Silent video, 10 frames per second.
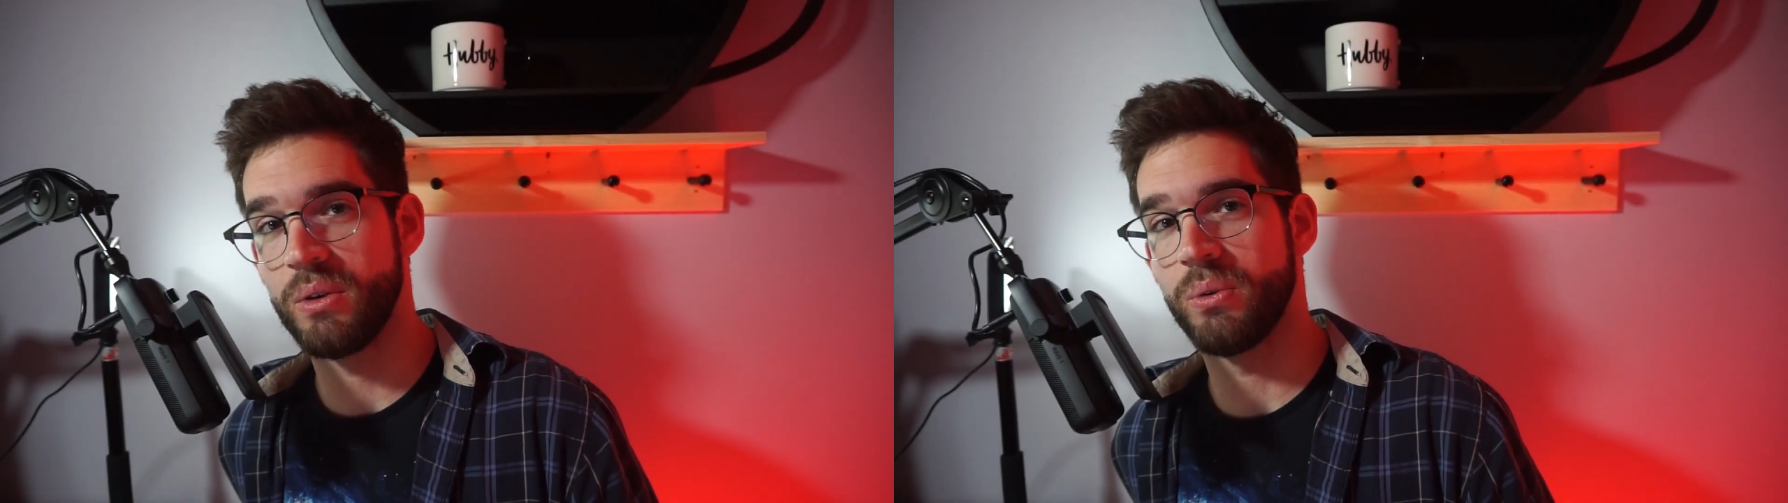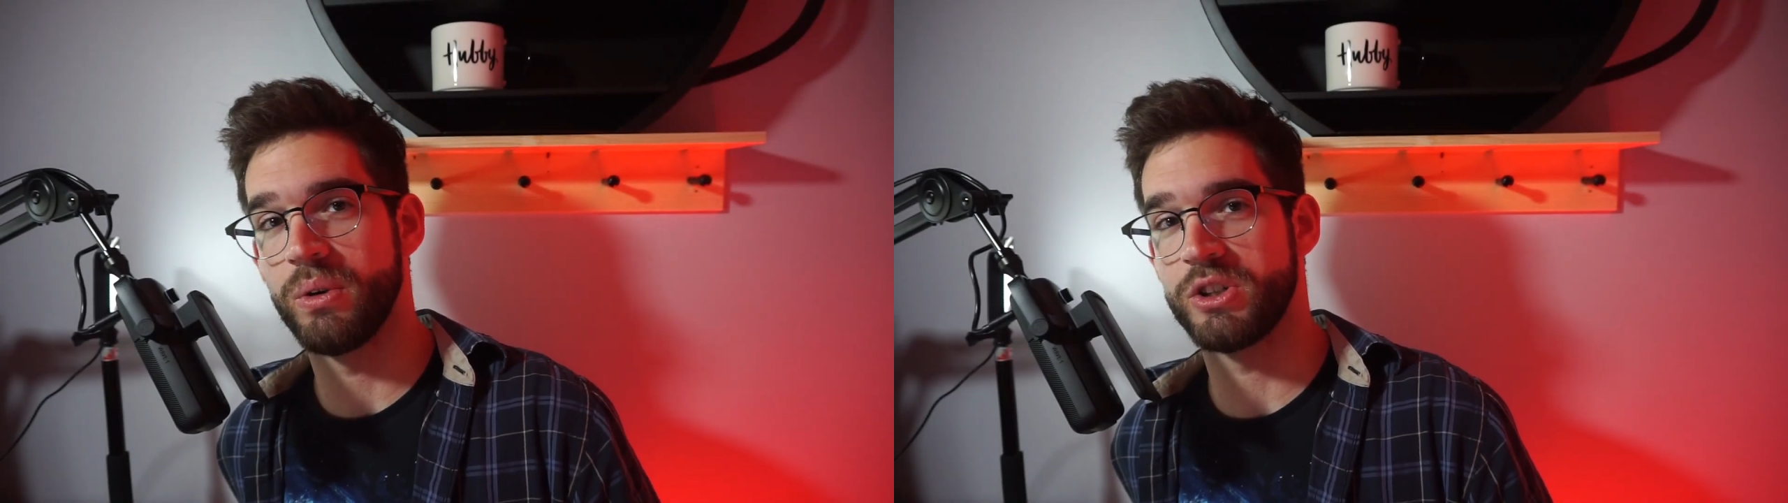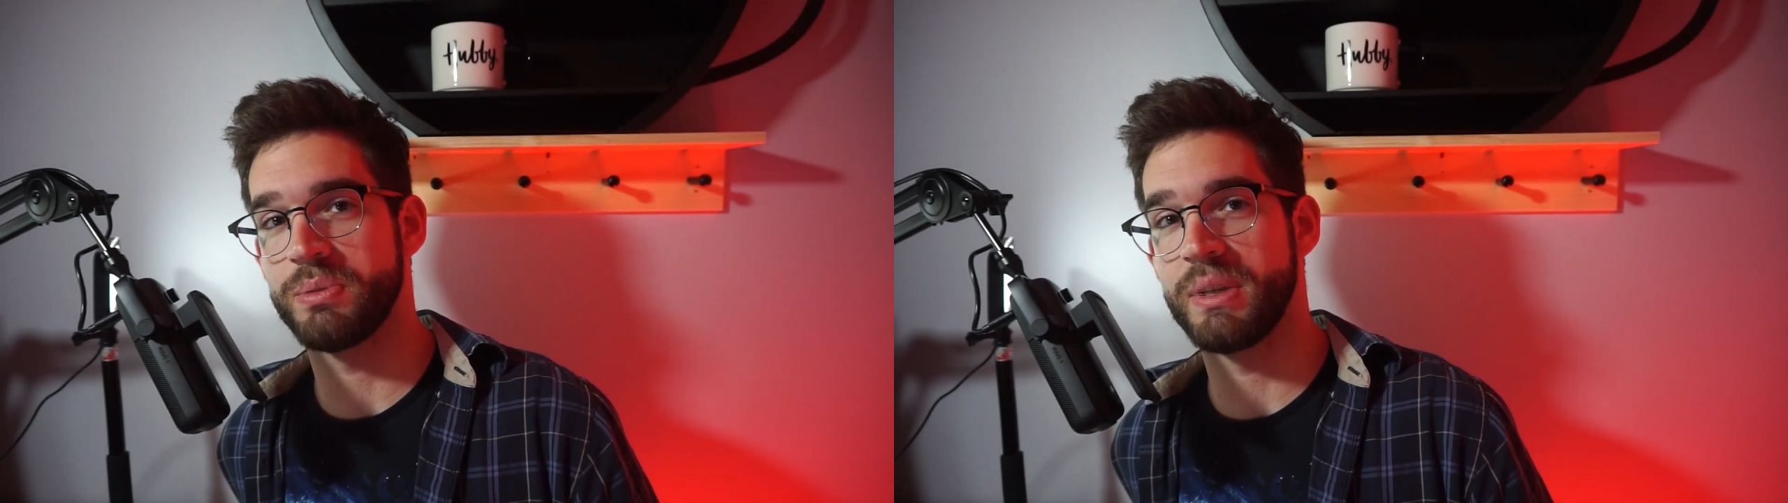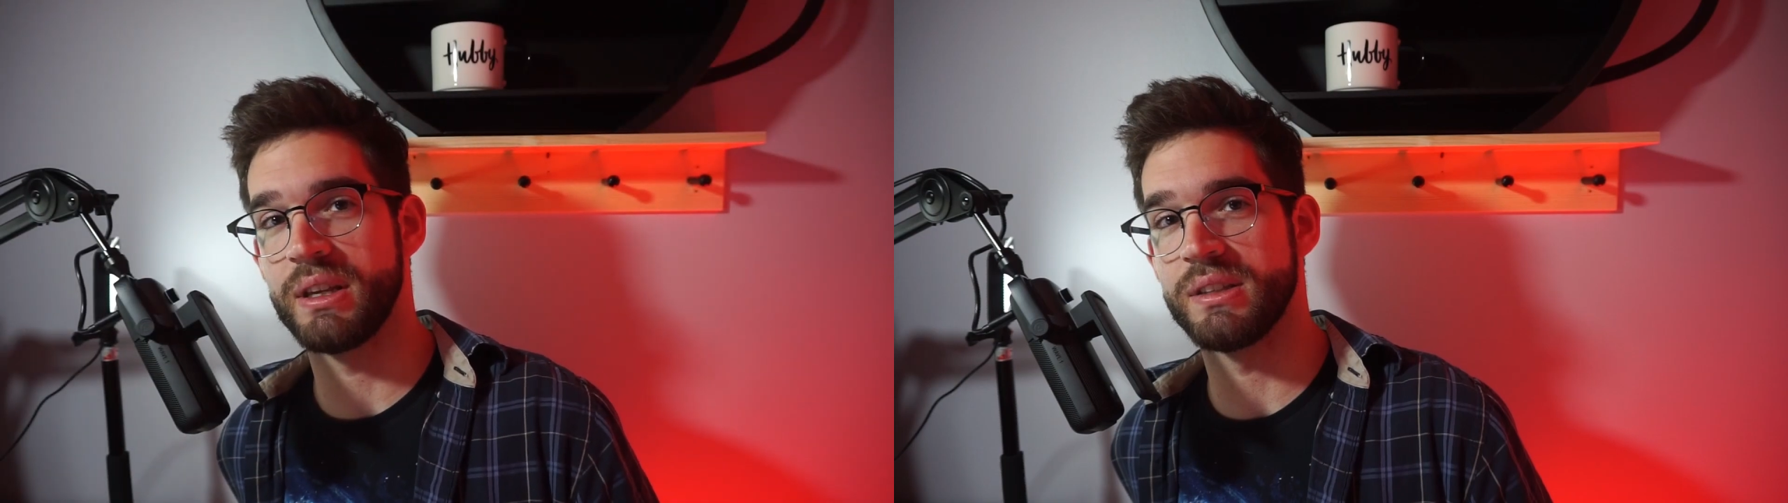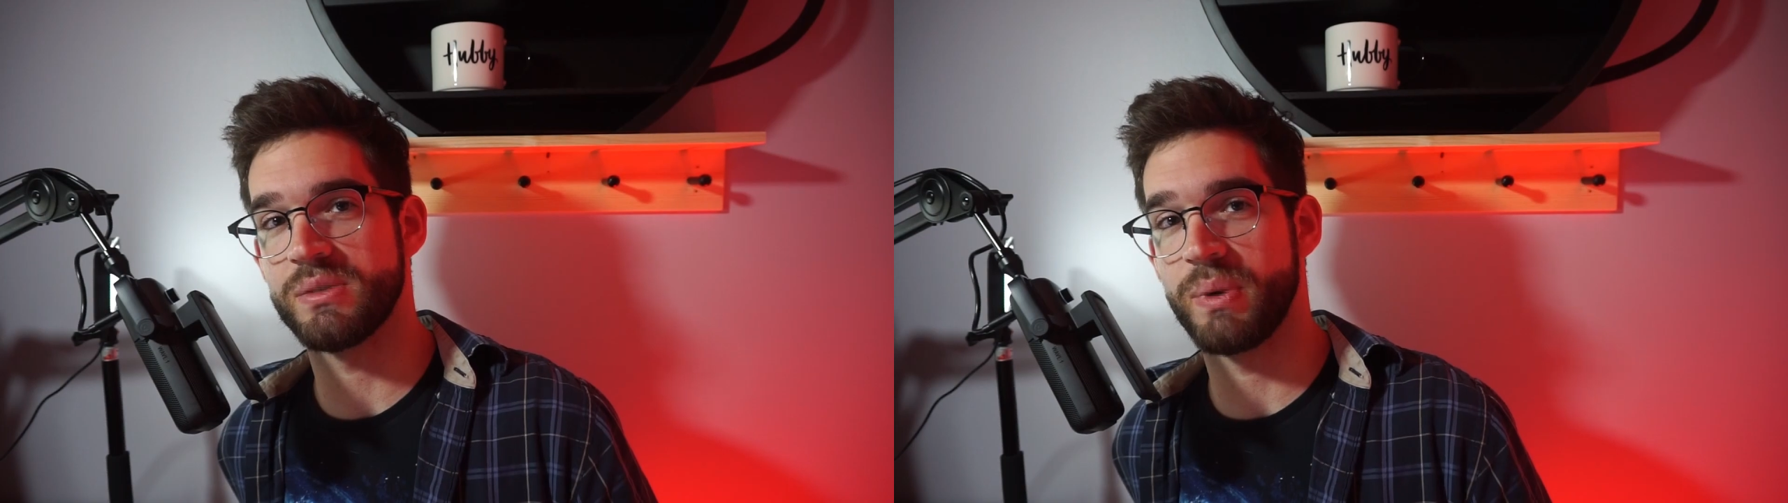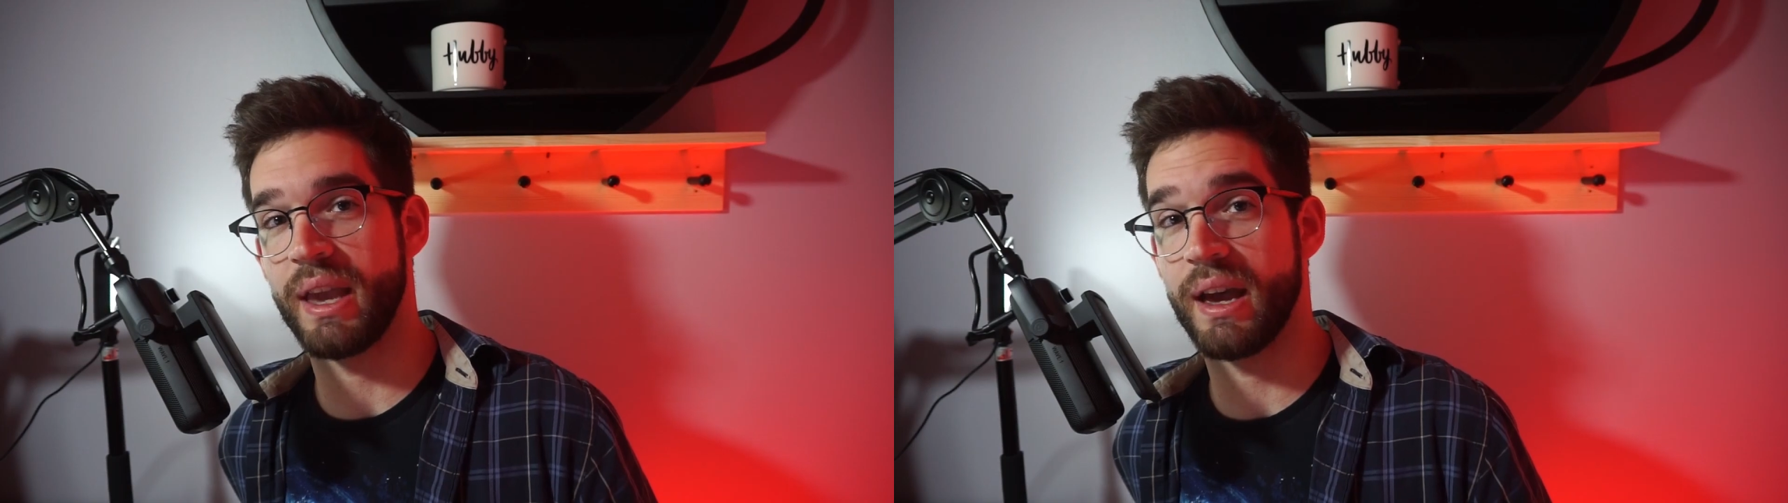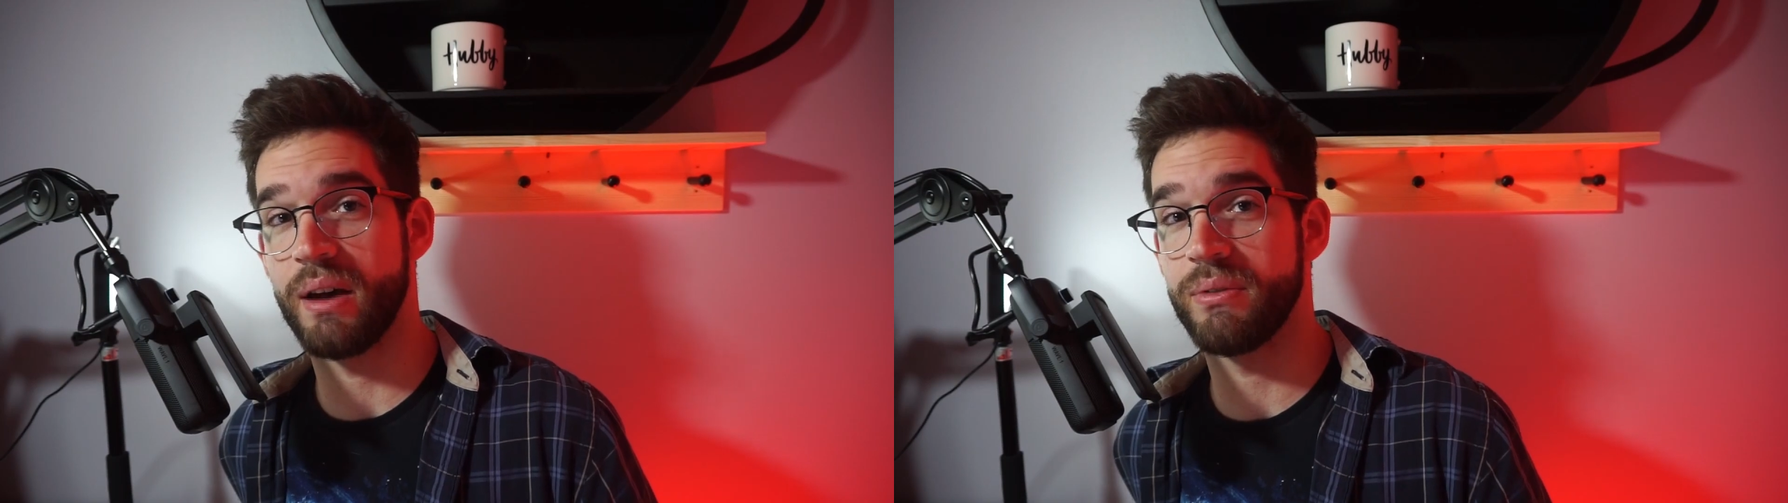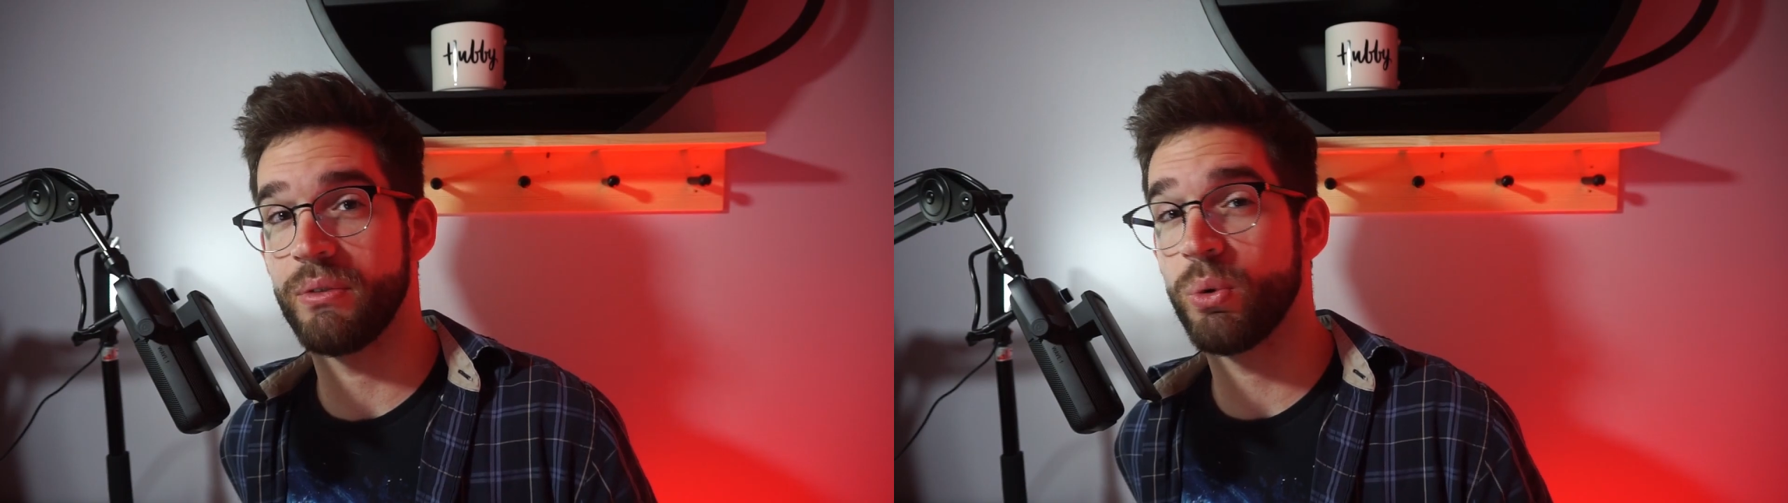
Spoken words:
which means we have